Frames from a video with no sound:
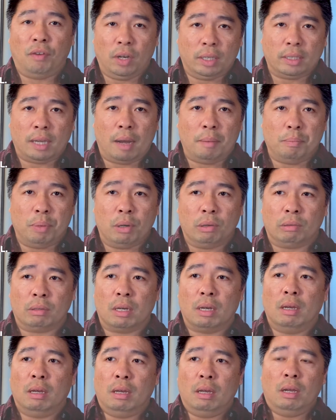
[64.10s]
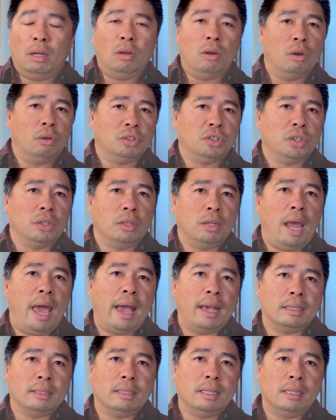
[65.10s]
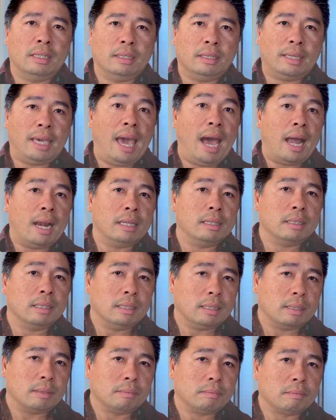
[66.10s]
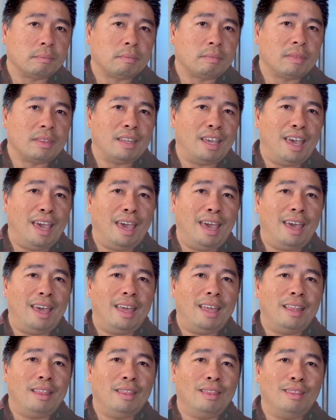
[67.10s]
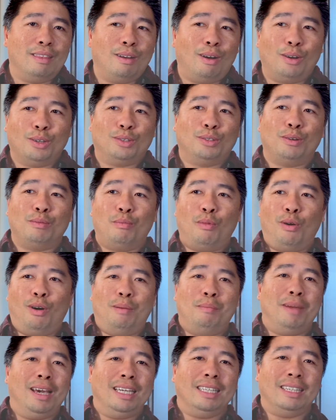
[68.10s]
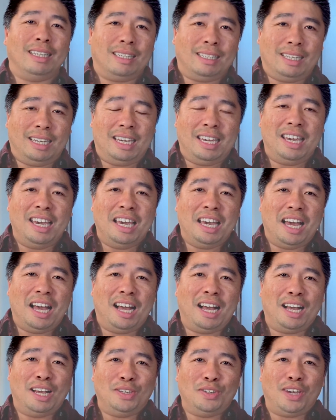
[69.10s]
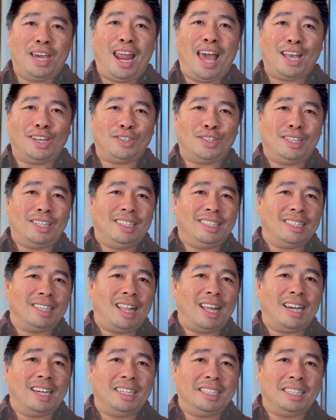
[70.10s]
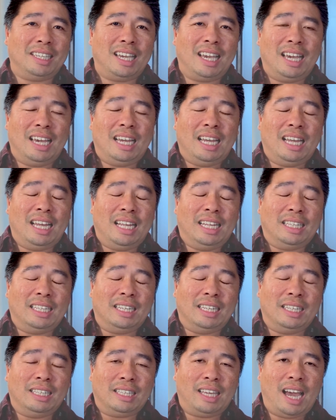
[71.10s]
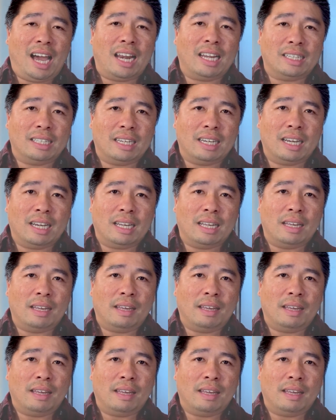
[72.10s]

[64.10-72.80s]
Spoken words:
example, Notion has this calendars, and also more amazingly, you can actually slice the calendar